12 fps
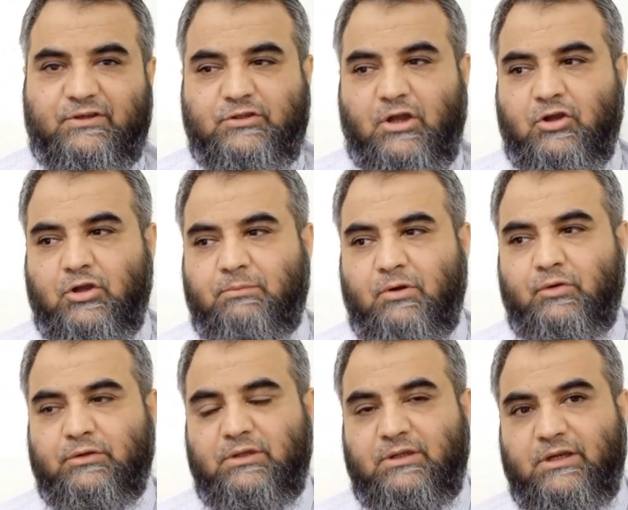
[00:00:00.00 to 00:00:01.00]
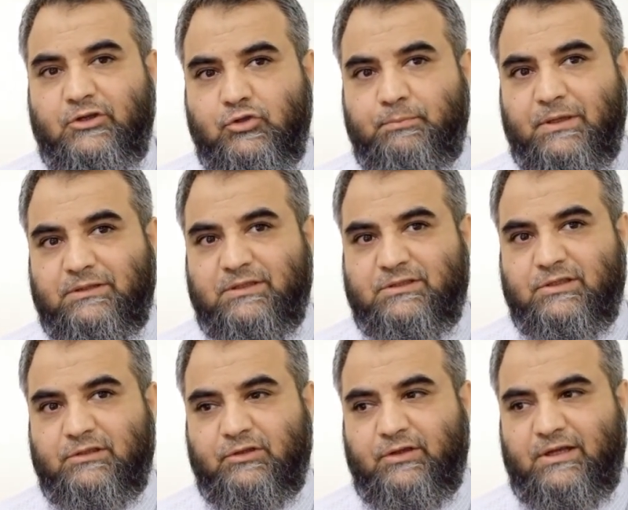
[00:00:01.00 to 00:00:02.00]
we talk about the idiopathic
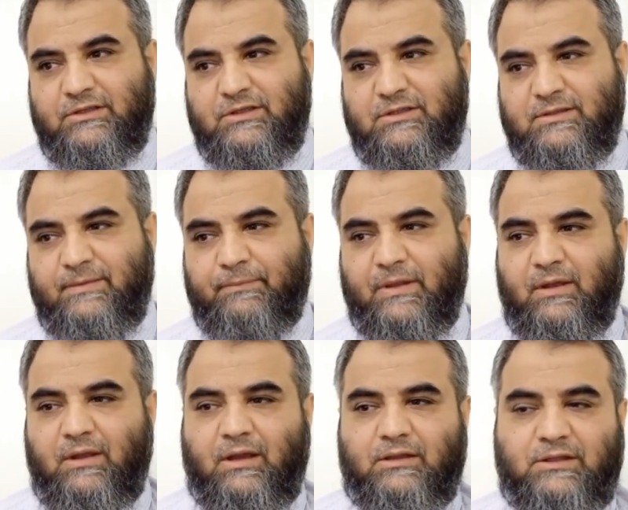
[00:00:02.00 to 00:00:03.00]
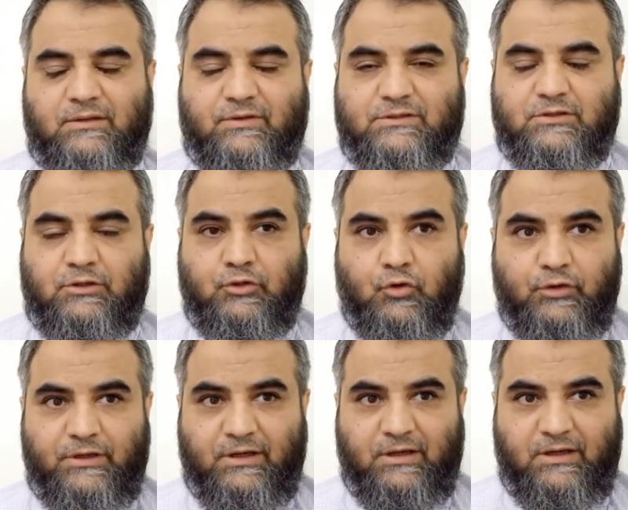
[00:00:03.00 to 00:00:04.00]
scleritis, there was no
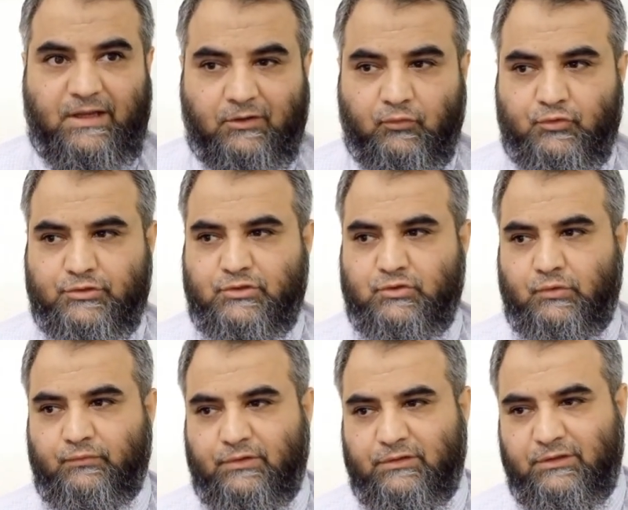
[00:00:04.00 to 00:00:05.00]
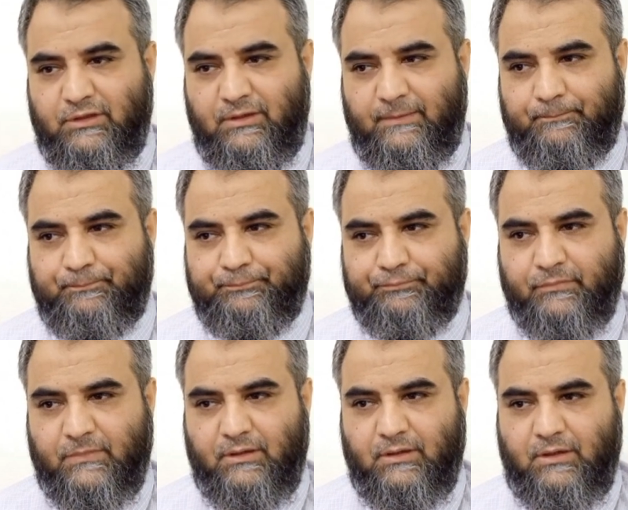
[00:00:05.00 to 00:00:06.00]
necrosis over there,
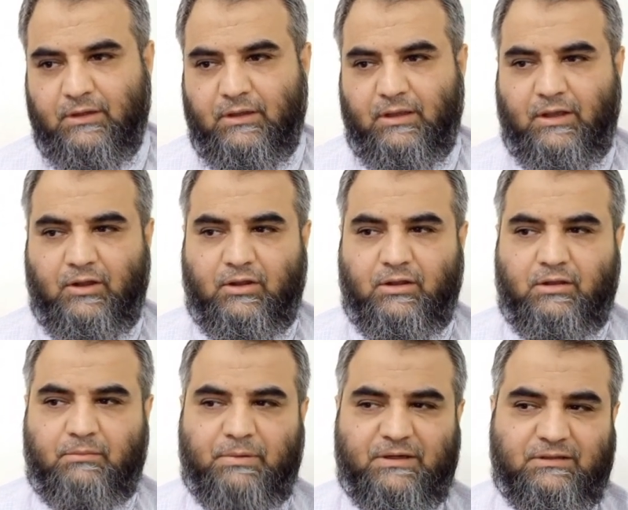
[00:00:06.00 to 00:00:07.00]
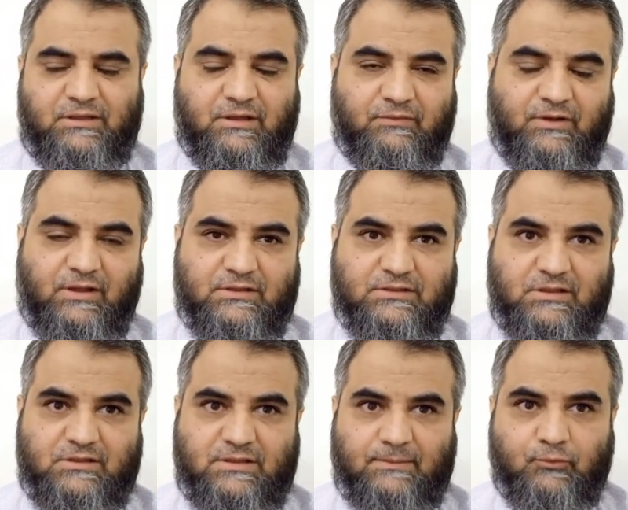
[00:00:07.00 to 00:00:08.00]
but there was
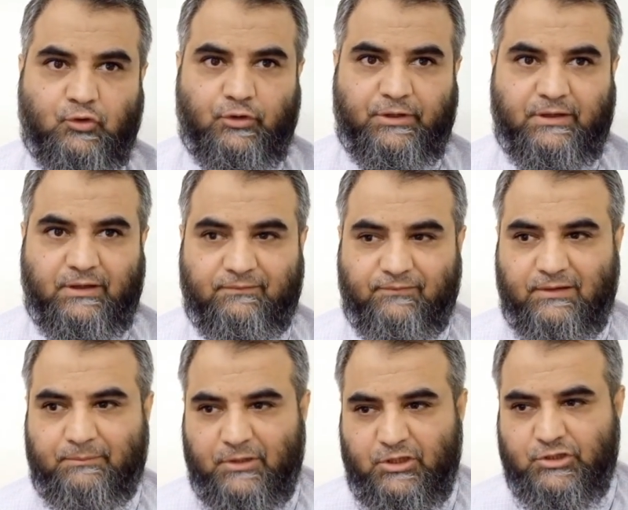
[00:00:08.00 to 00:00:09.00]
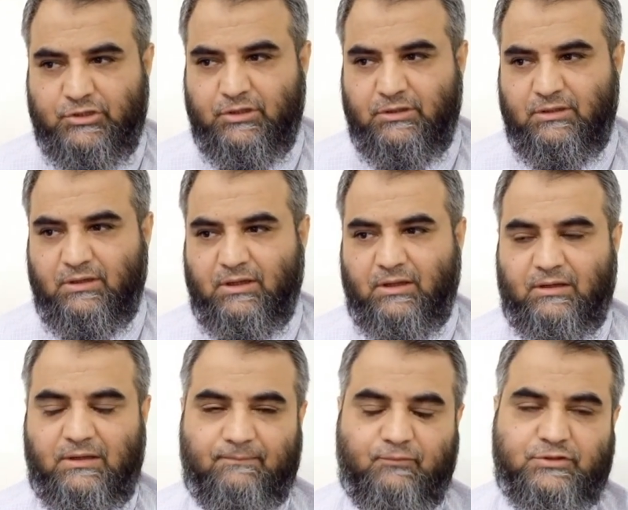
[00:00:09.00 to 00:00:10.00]
some chronic inflammation,
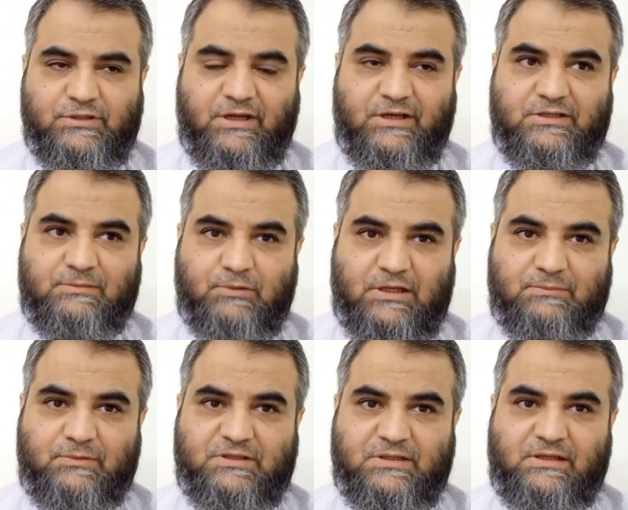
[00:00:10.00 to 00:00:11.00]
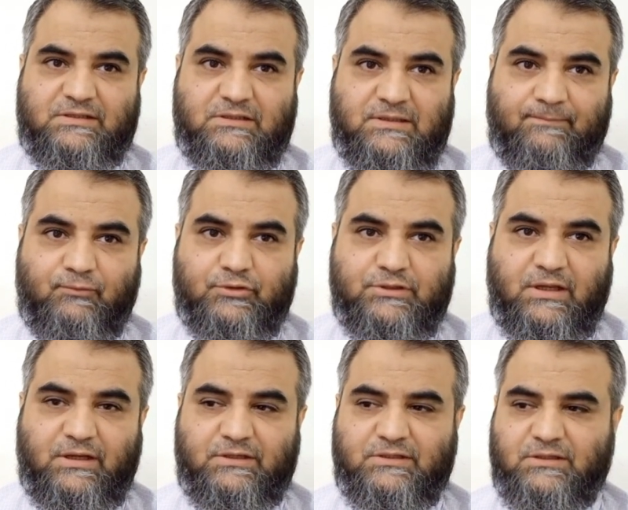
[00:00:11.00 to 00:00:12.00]
lymphocytes, plasma cells,
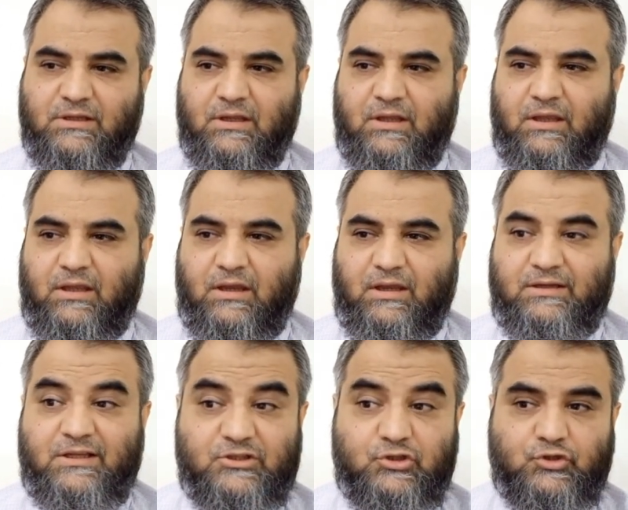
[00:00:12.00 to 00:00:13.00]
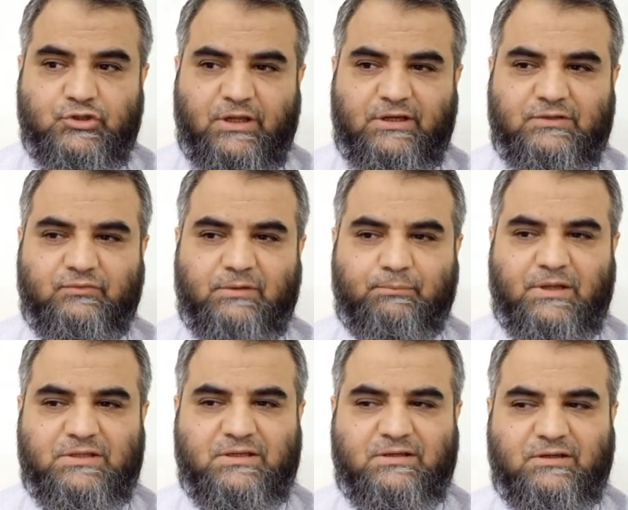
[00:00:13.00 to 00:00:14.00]
lymphocytes, and histiocytes were
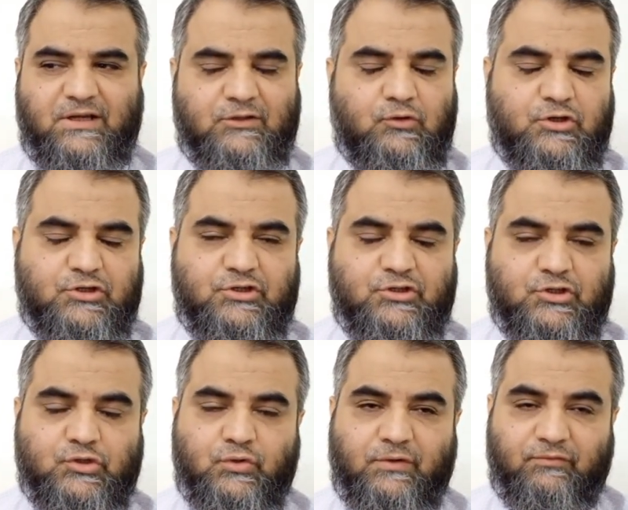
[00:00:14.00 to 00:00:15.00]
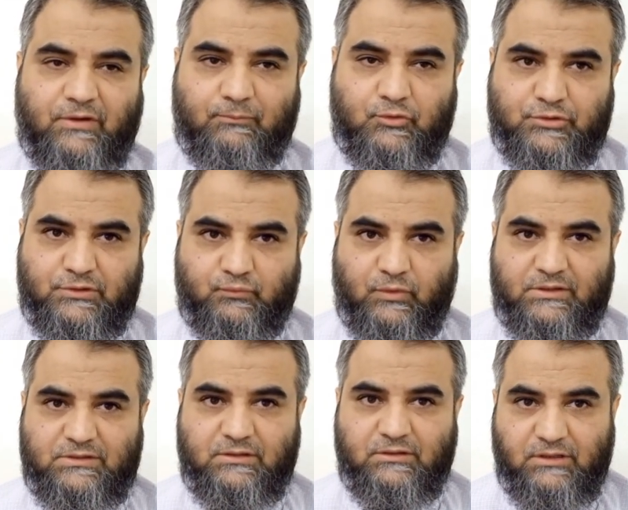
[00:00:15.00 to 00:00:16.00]
present, granulation tissue and fibrosis
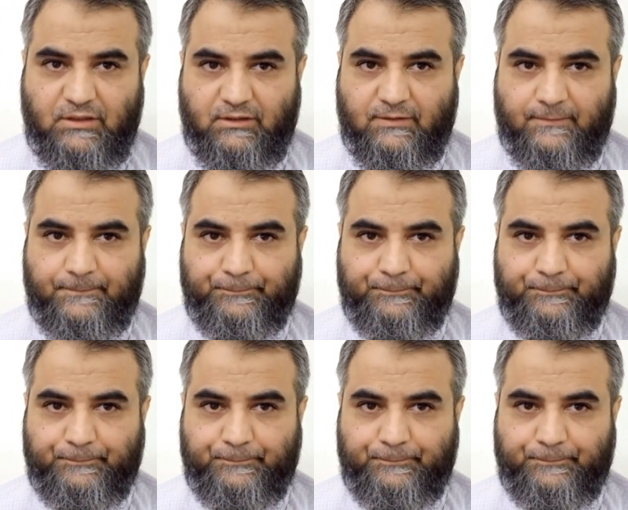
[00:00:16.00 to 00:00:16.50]
was there.